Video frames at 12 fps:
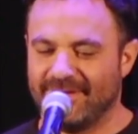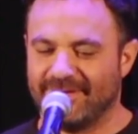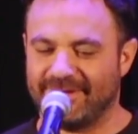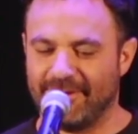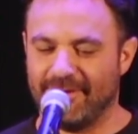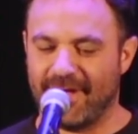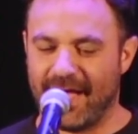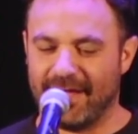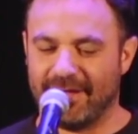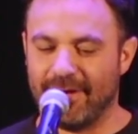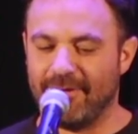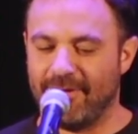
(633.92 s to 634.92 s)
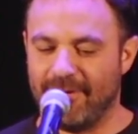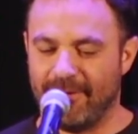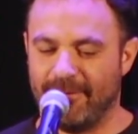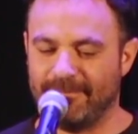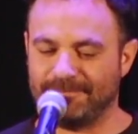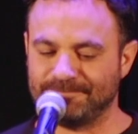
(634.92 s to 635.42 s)
So I go
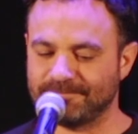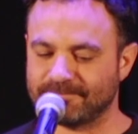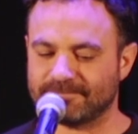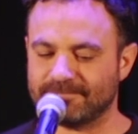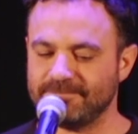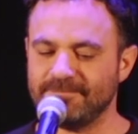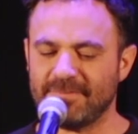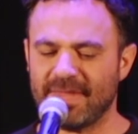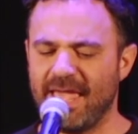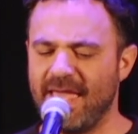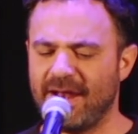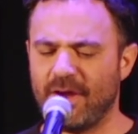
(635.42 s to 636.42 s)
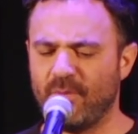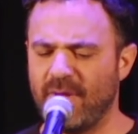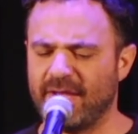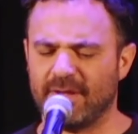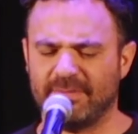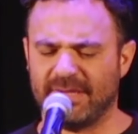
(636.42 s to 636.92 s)
home, and I
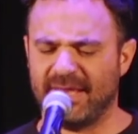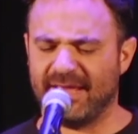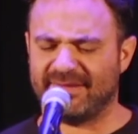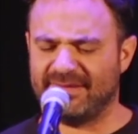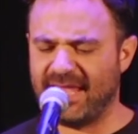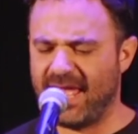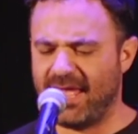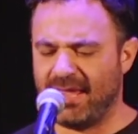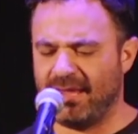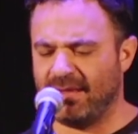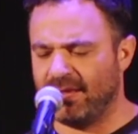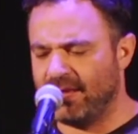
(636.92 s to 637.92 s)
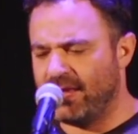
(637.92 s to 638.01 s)
wake up the next day,